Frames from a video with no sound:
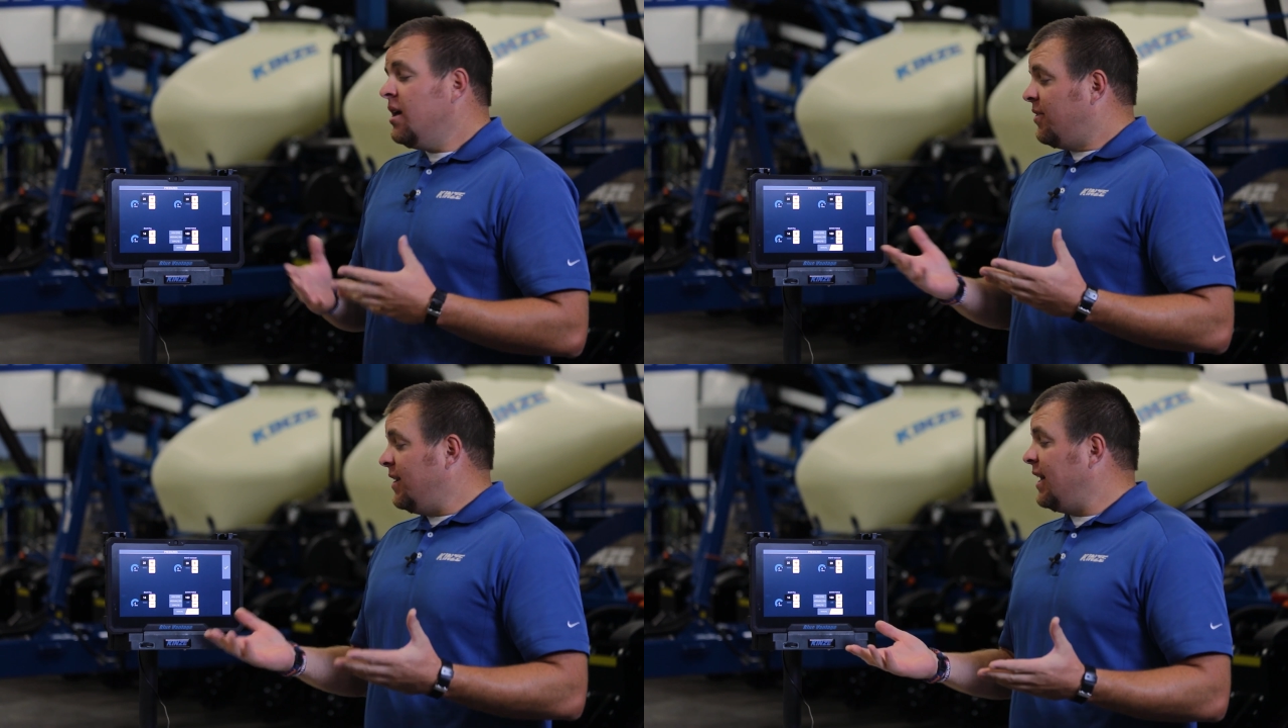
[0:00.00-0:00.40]

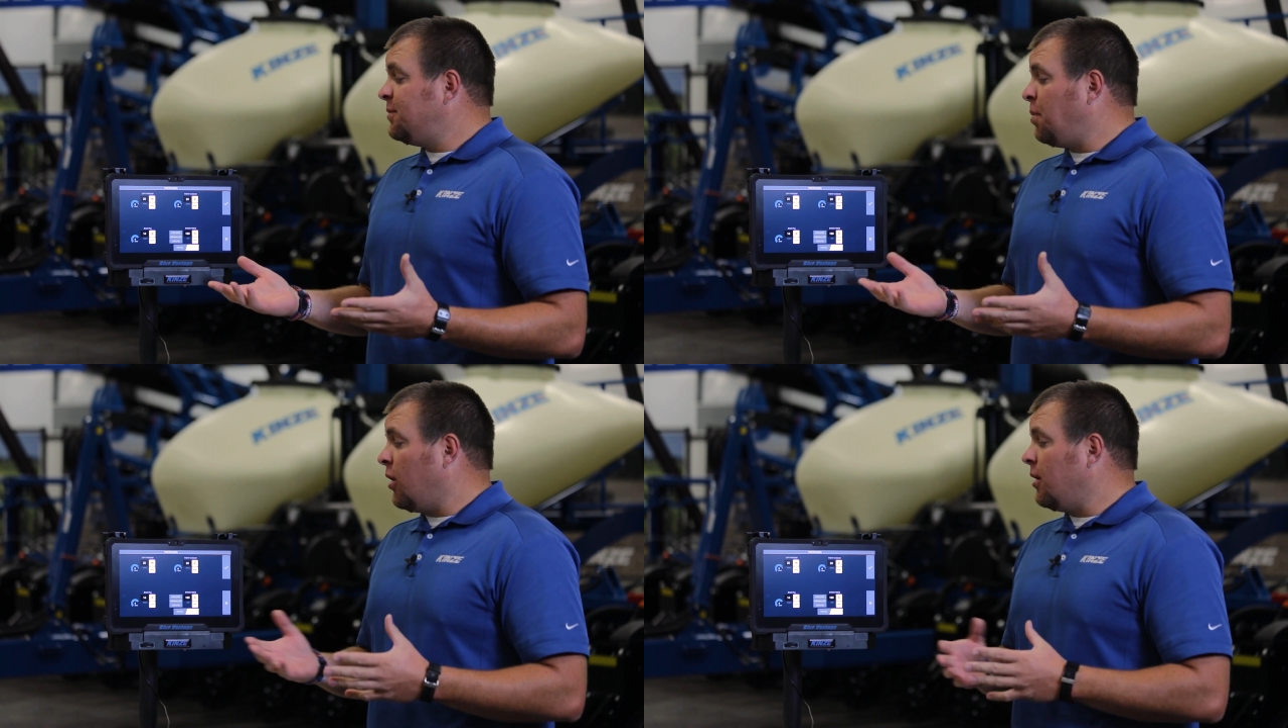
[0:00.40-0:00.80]
The
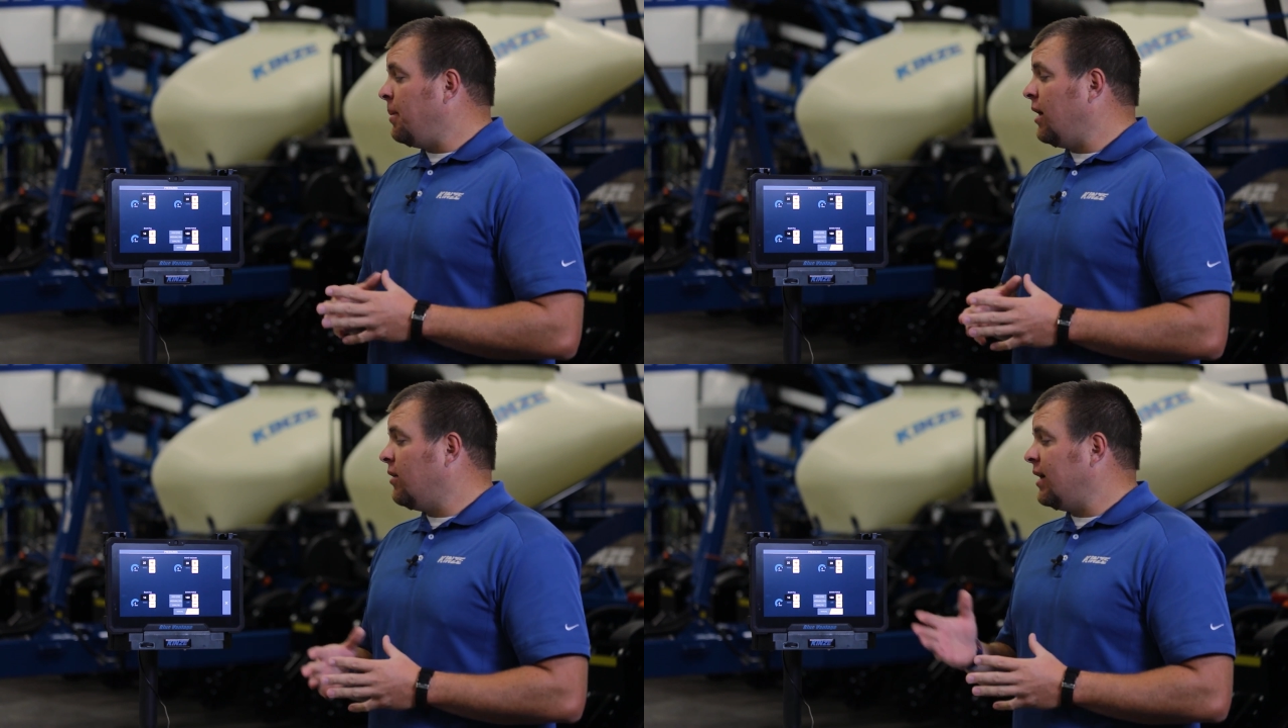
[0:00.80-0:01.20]
nice part
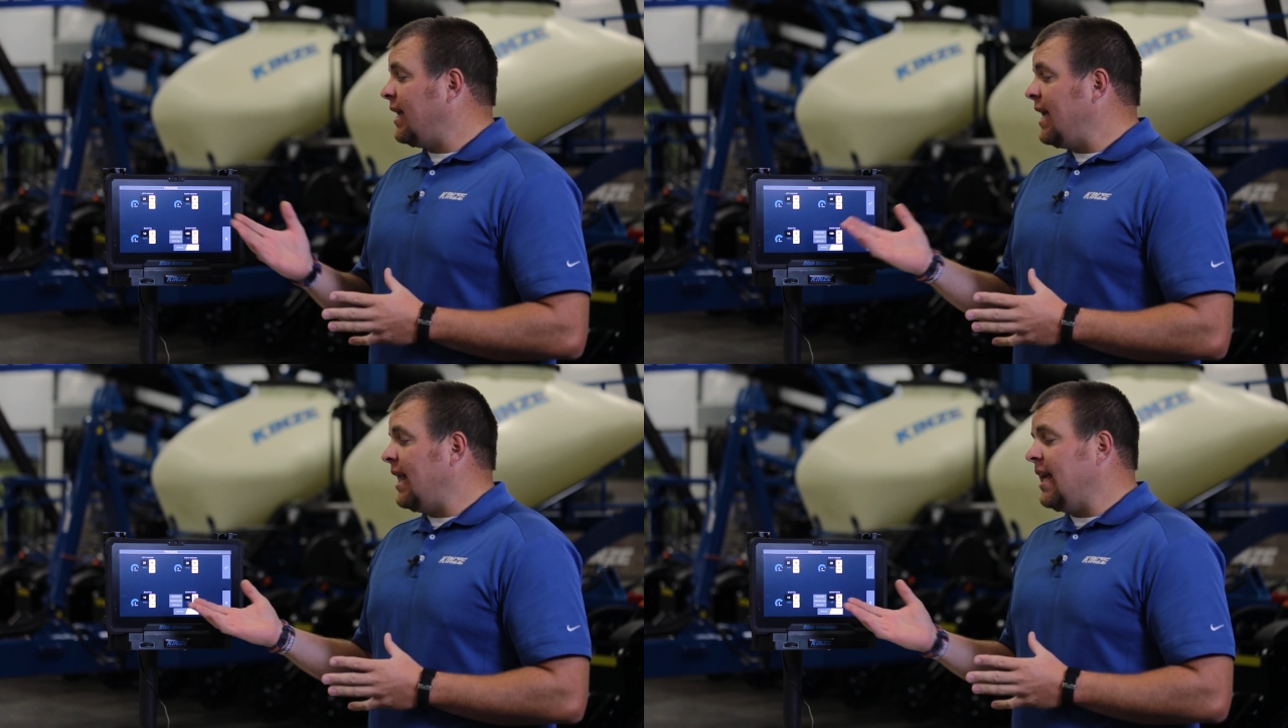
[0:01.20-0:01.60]
about,
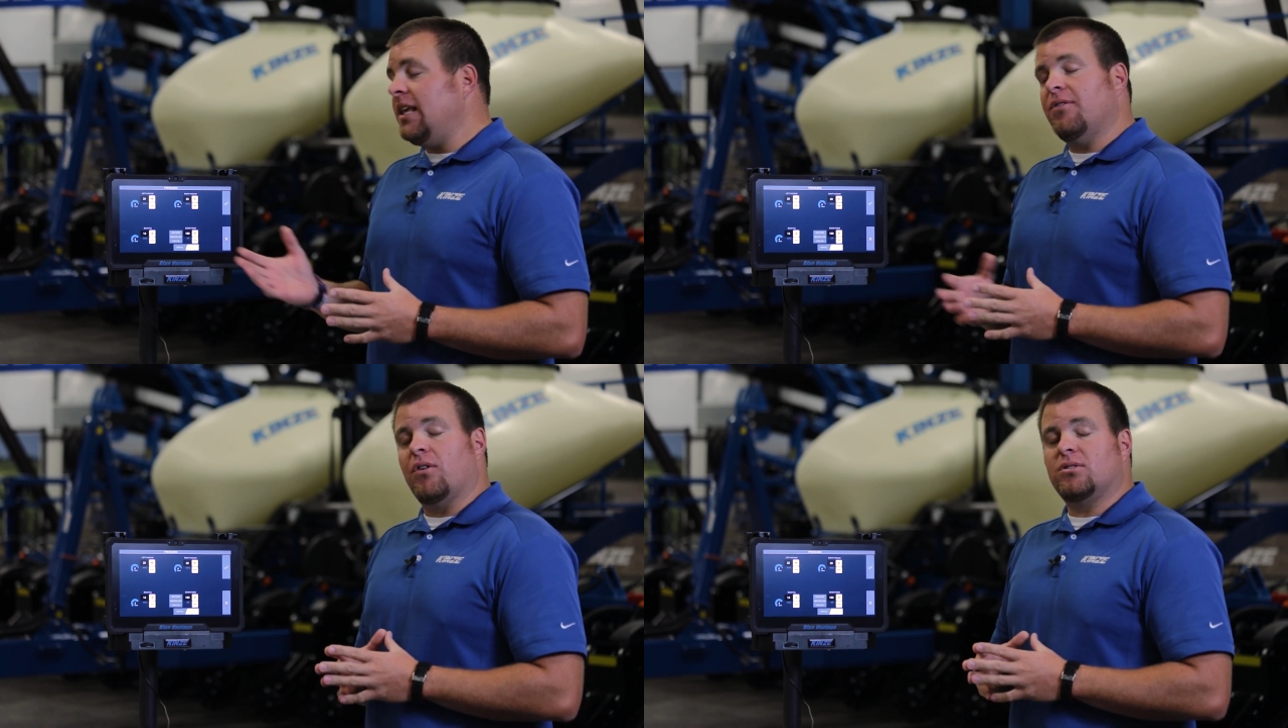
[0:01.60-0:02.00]
again,
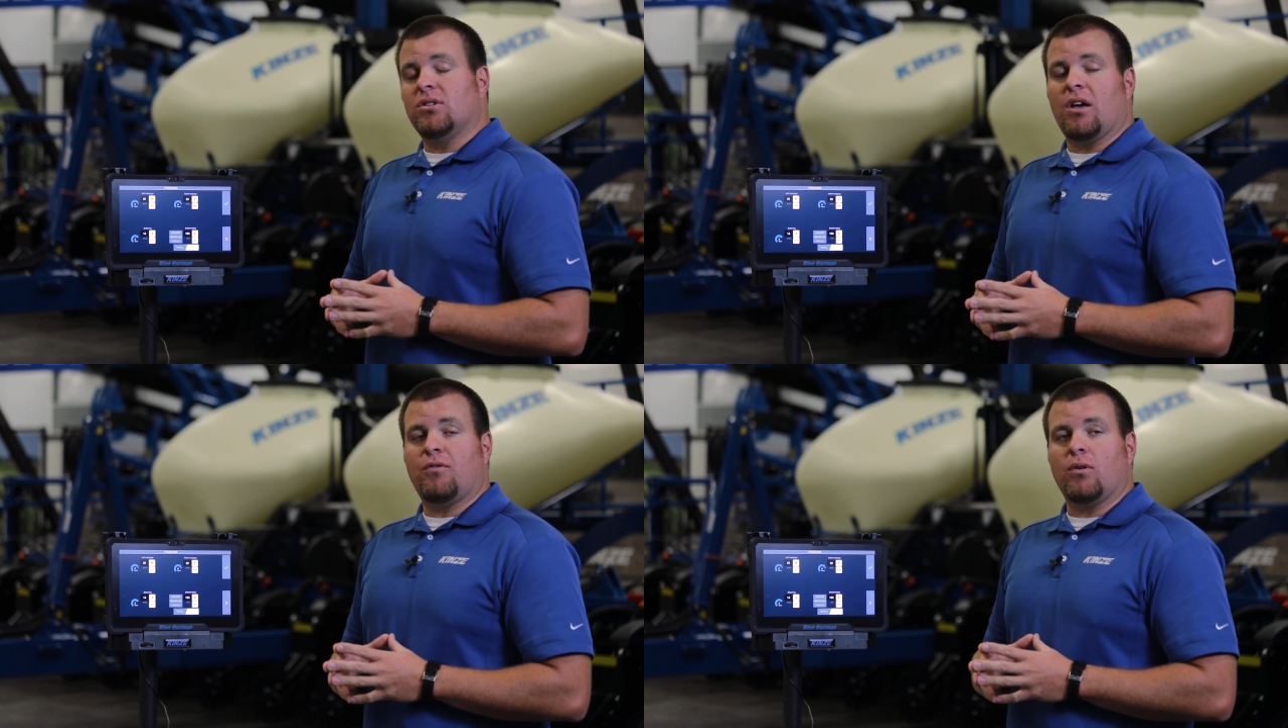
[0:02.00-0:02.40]
any of our
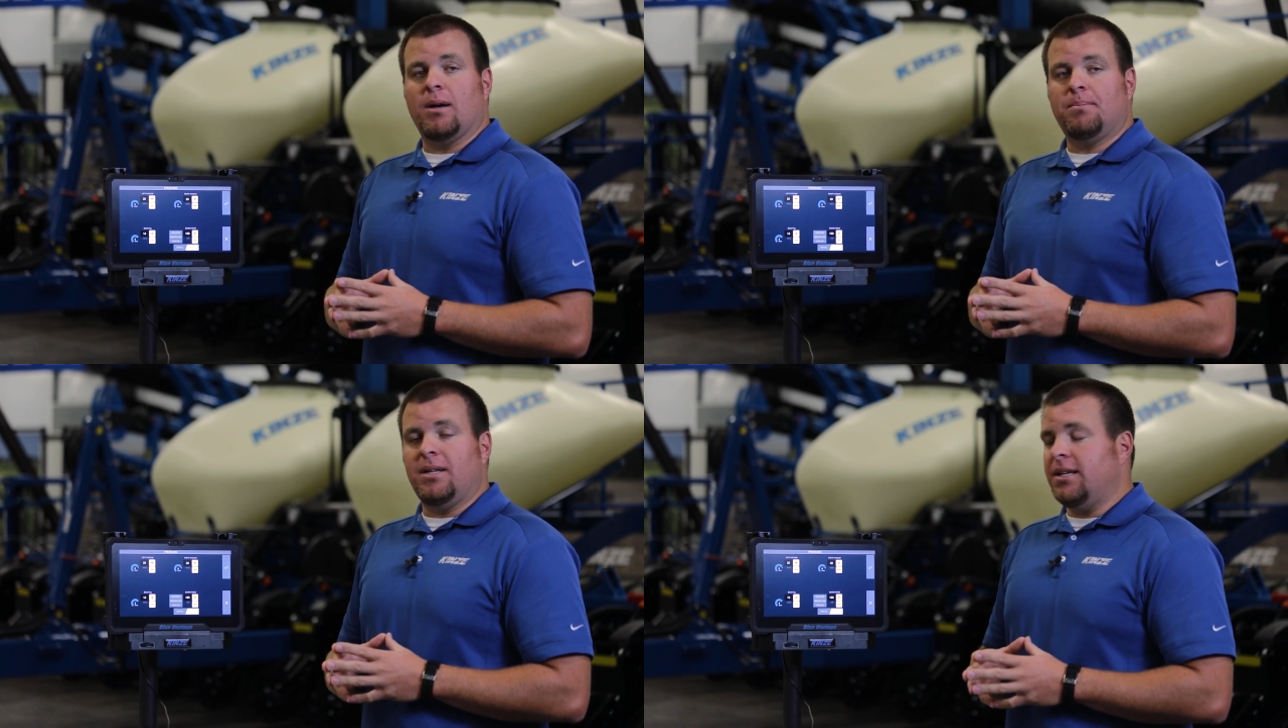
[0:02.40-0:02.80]
software
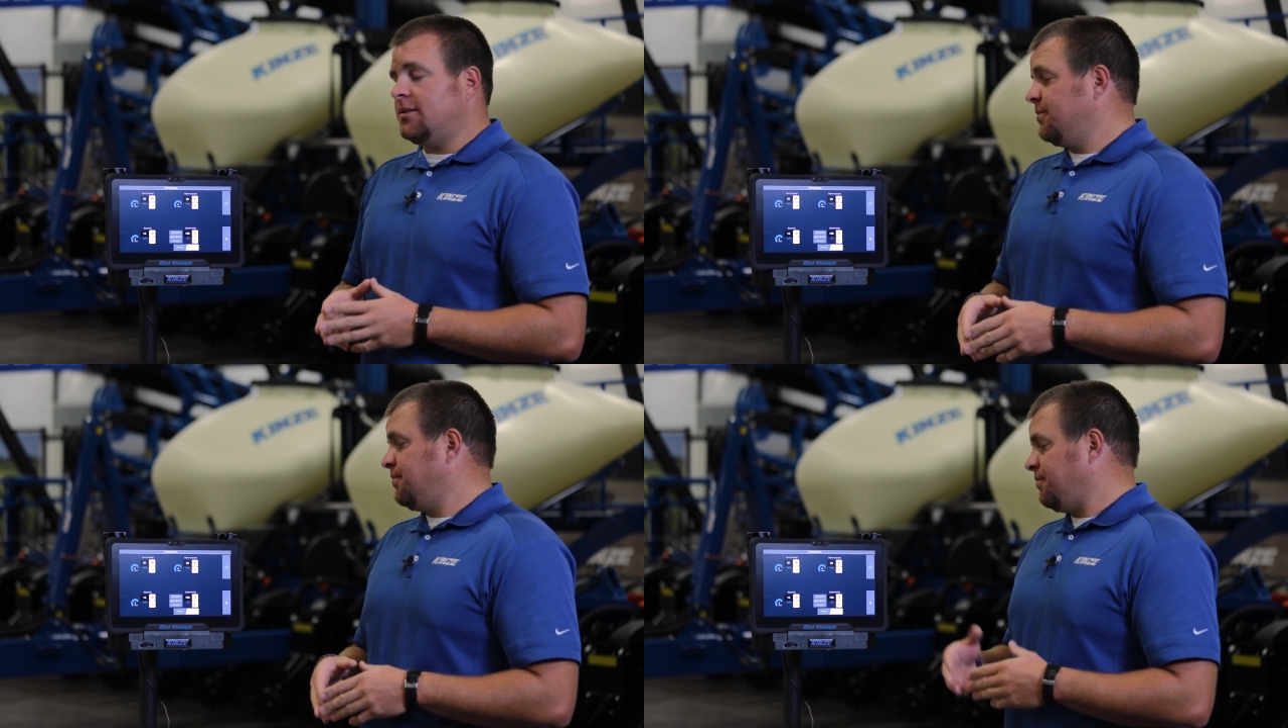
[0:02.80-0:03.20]
updates